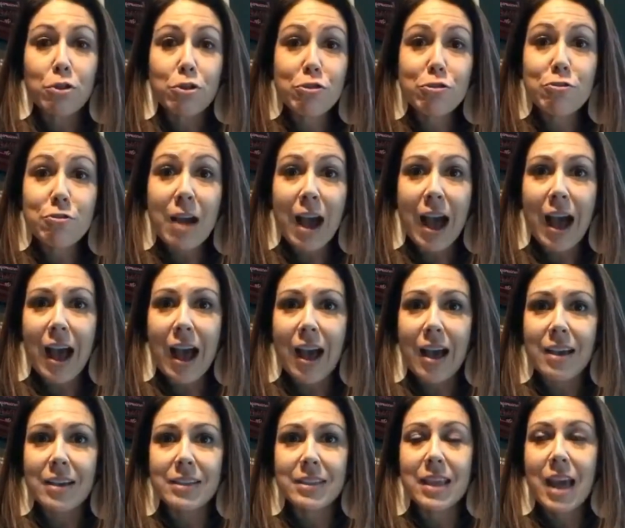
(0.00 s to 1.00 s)
Who
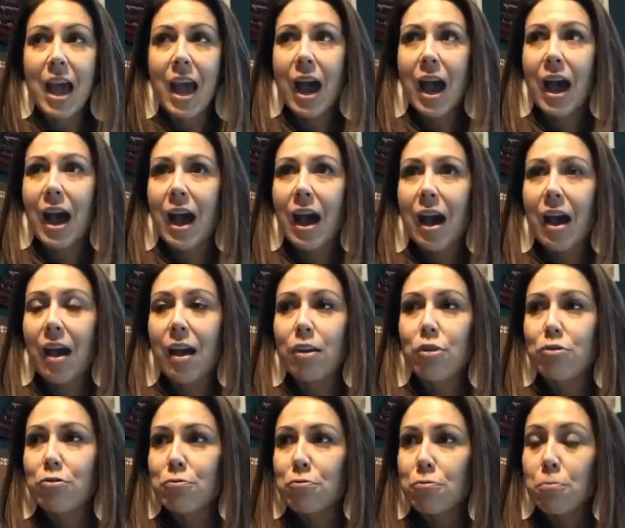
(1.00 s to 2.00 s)
has,
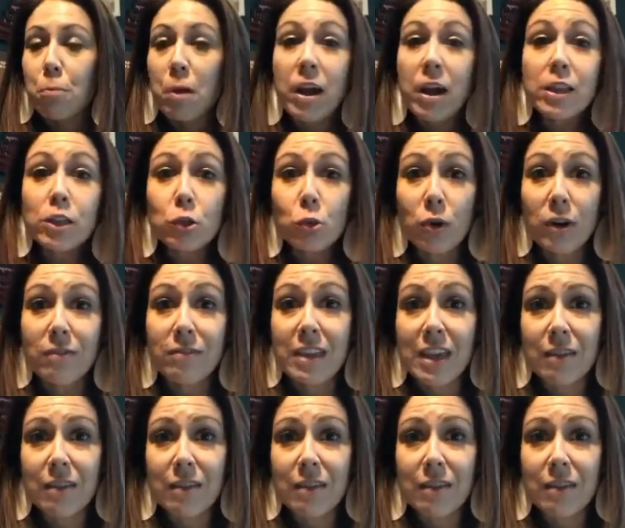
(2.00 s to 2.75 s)
what sort of